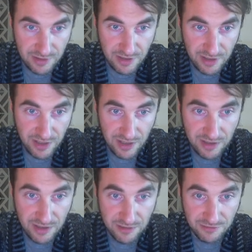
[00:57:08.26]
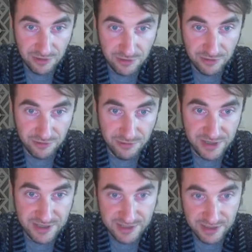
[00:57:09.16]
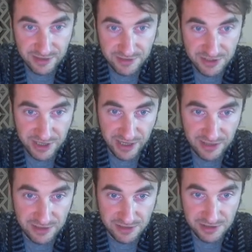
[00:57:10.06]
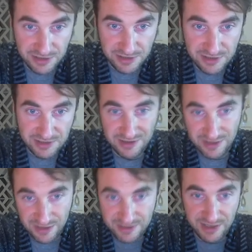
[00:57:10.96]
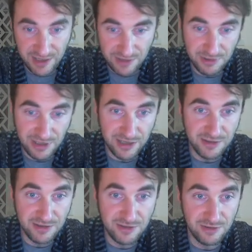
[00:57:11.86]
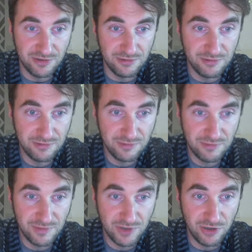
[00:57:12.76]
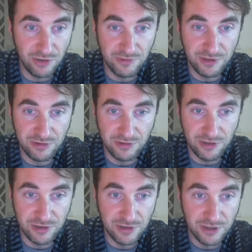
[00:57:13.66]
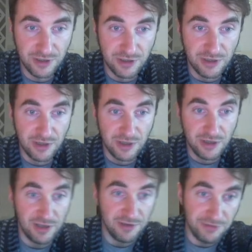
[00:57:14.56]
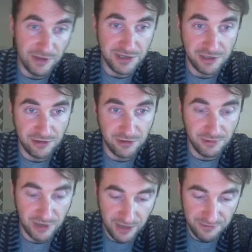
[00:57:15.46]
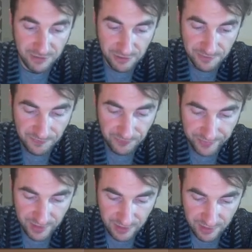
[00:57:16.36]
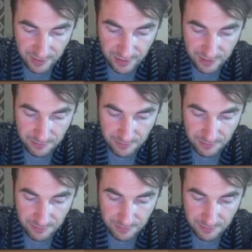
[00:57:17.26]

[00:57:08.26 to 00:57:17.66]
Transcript: any of your recent challenges. That's again related to COVID or inflation or what have you. How